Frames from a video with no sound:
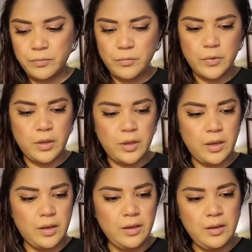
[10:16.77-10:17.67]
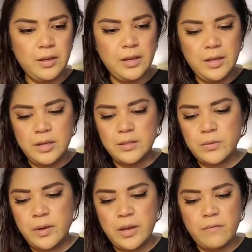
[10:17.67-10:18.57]
Okay, so
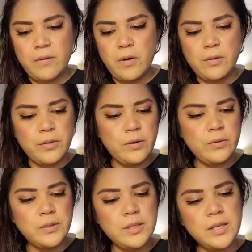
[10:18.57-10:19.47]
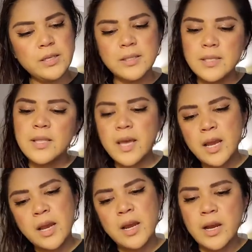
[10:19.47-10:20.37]
I have all those things in
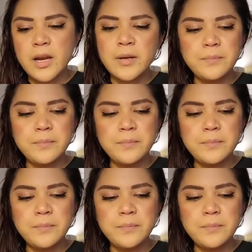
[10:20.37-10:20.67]
there.